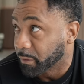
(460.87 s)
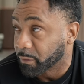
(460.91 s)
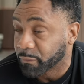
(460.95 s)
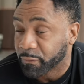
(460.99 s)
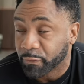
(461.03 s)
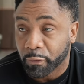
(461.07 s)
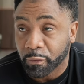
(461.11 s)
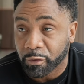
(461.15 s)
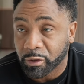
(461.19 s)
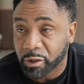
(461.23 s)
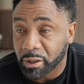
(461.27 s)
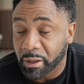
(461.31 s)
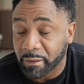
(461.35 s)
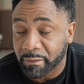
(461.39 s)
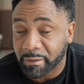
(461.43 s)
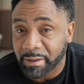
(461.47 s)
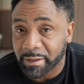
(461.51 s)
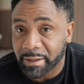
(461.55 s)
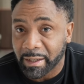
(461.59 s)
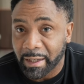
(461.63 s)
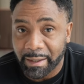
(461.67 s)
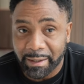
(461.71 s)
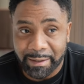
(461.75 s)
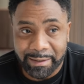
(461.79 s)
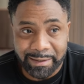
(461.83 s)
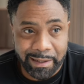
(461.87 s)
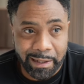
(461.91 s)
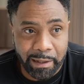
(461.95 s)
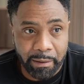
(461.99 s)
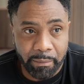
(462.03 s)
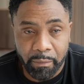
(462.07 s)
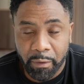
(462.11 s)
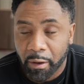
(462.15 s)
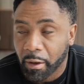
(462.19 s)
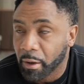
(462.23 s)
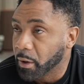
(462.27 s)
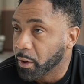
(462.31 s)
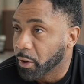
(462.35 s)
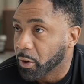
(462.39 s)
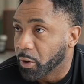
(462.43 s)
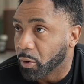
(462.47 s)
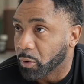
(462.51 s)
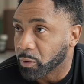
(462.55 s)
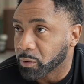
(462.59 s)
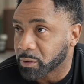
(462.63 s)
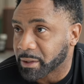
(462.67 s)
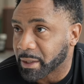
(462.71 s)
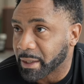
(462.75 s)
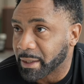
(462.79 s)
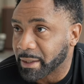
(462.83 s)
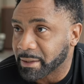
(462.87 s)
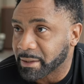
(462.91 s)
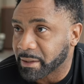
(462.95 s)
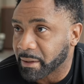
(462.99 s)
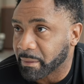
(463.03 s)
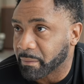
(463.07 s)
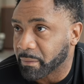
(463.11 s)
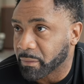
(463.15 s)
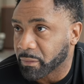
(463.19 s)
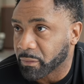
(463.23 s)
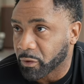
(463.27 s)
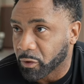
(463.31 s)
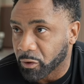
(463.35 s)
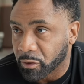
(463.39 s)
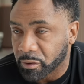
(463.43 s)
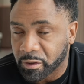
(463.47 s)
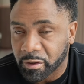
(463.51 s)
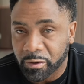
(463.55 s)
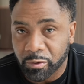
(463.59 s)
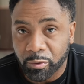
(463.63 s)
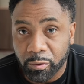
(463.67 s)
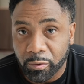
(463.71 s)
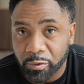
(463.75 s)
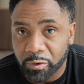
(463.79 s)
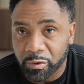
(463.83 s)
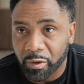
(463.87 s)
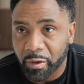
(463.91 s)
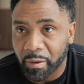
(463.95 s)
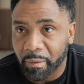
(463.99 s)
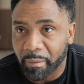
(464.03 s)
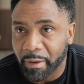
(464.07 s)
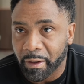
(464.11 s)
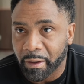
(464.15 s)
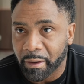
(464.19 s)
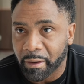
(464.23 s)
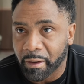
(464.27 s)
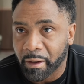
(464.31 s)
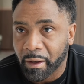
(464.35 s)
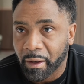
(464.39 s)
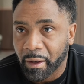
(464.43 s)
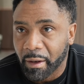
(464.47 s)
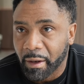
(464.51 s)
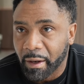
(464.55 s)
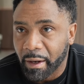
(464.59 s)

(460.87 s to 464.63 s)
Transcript: fortunate enough to stay in the same hotel as him, got to talk to him, and,